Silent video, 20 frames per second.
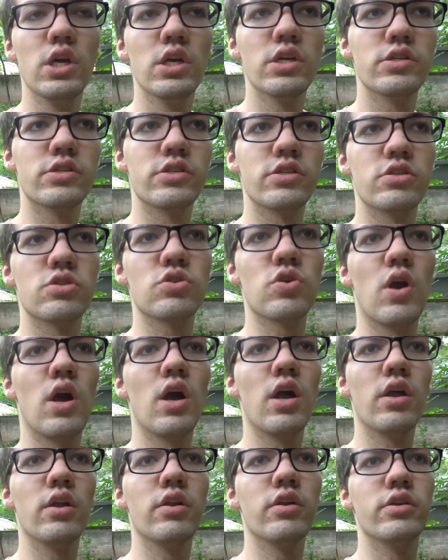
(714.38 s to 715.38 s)

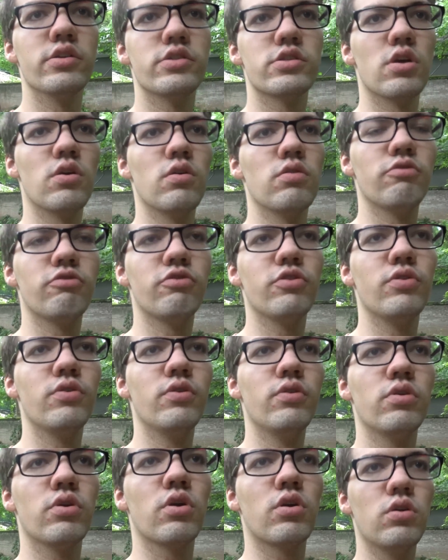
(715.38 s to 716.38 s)
Sichuan its own
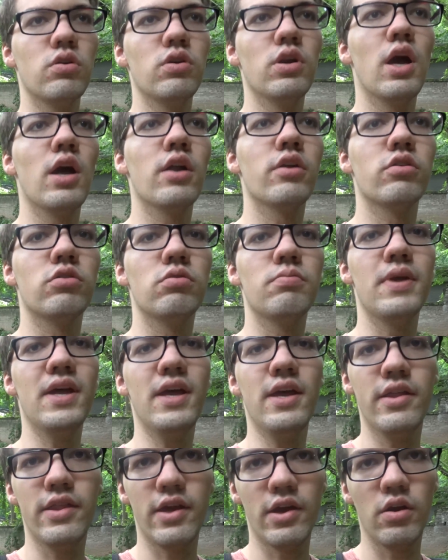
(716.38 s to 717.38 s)
food, Hunan,
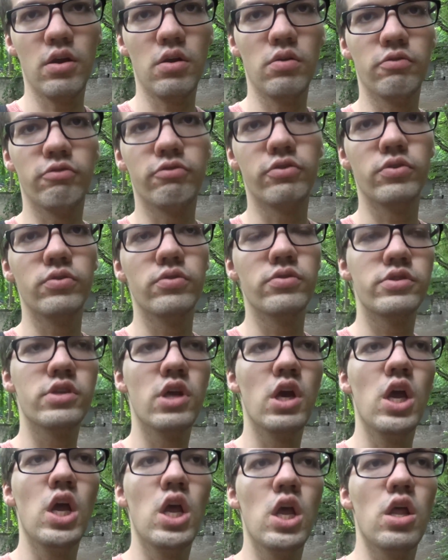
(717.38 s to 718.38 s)
Hubei their own foods.
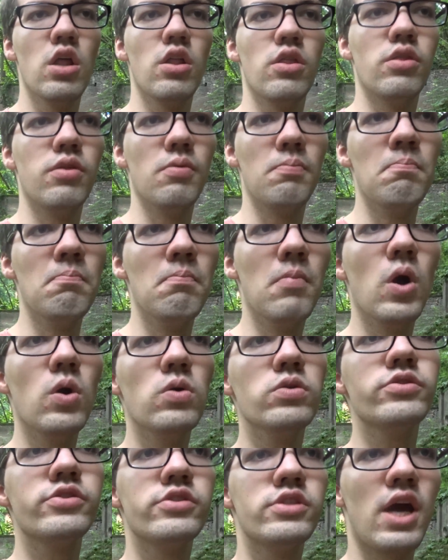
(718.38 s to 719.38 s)
The
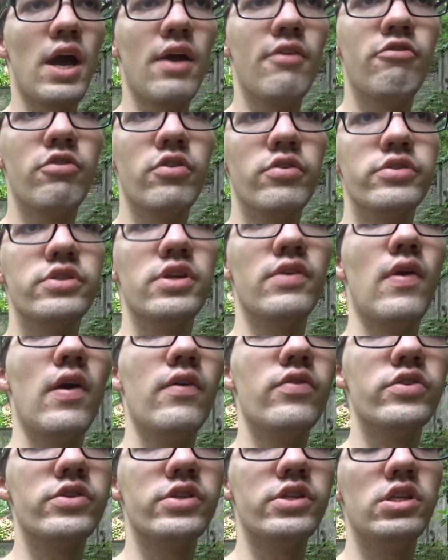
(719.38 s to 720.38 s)
most diverse I've
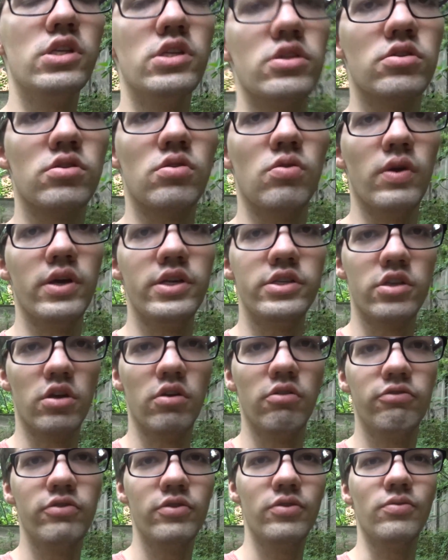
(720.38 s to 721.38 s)
ever seen is
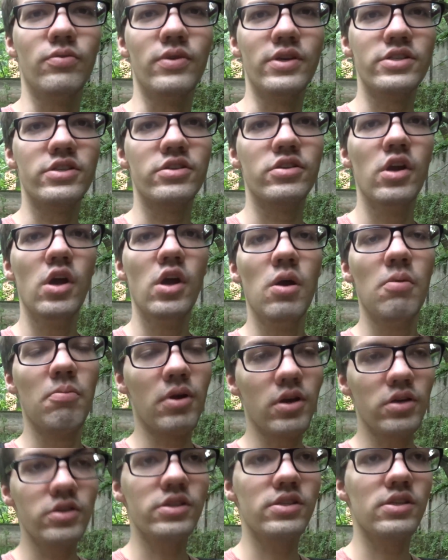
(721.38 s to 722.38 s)
Guizhou food, which
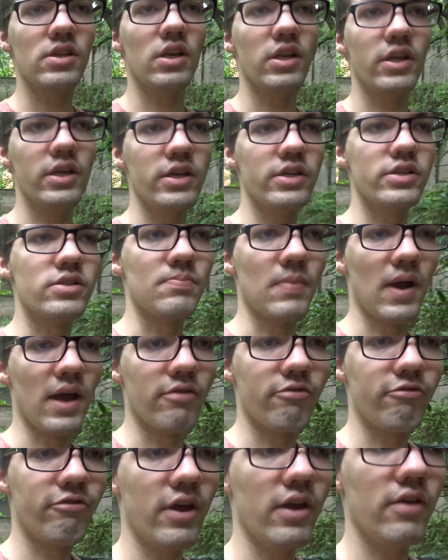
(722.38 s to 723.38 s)
personally is my
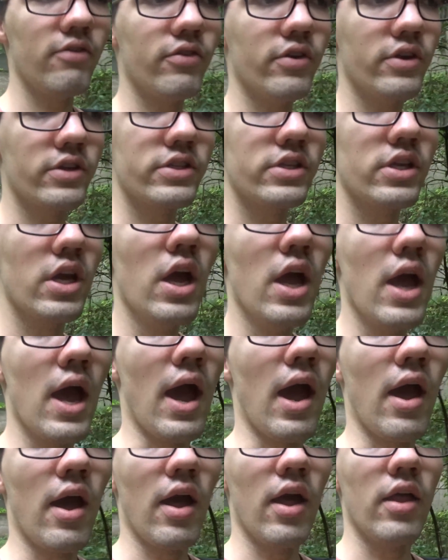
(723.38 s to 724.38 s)
favorite.
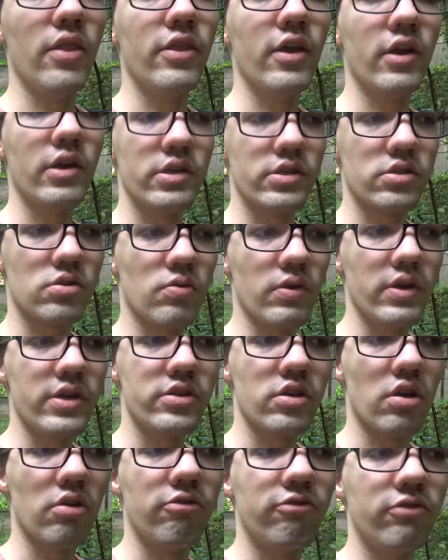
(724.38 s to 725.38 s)
And there is
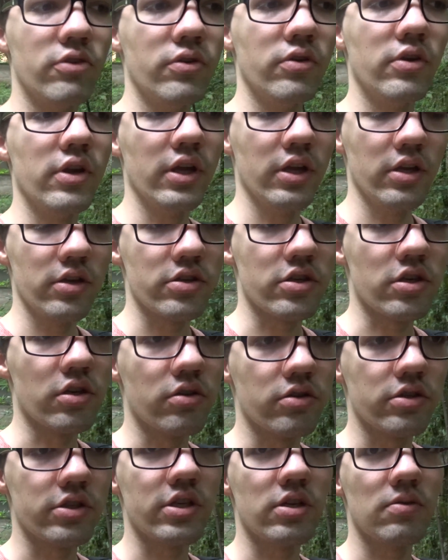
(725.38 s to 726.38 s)
Guizhou food in
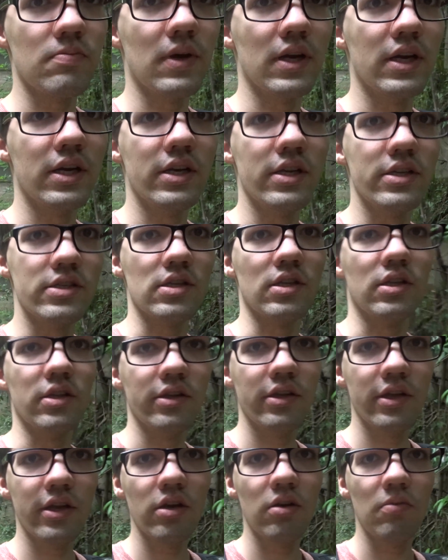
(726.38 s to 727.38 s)
Chongqing, but it is a
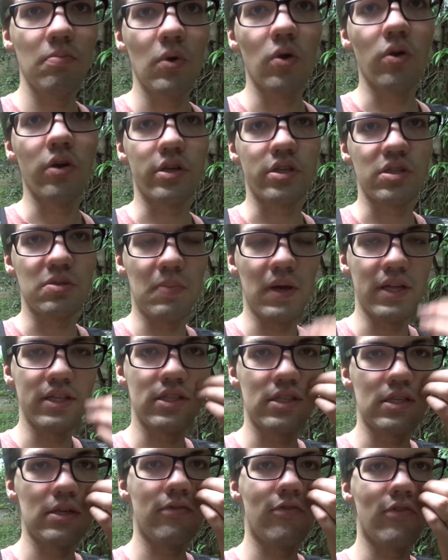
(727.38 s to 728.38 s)
little more
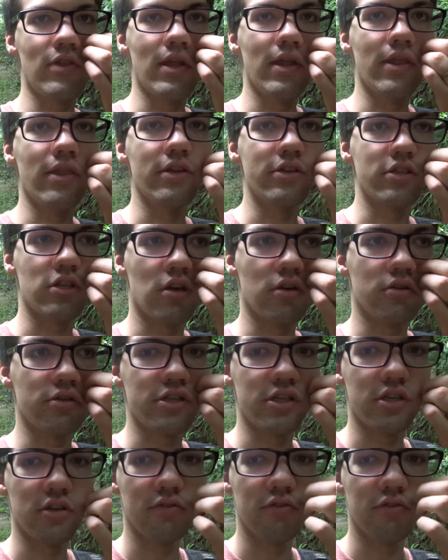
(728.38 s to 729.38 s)
expensive than the Chongqing